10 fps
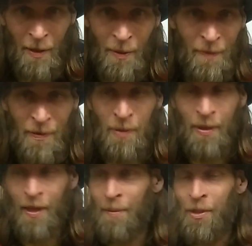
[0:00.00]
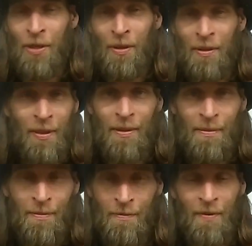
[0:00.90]
know. If you think I'm a jerk, then
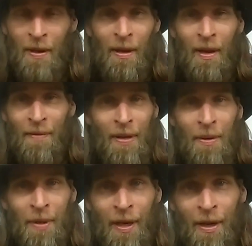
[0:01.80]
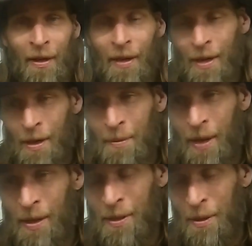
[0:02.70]
fuck off. I don't care.
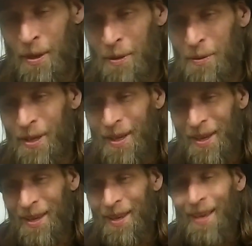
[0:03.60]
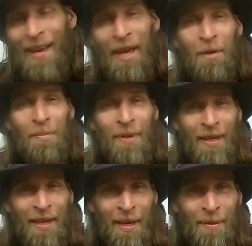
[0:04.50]
You know, I don't I don't
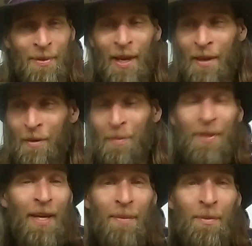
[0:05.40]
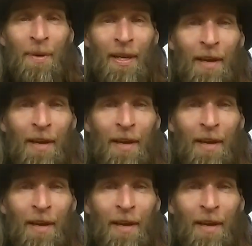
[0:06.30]
play games. There have been times in my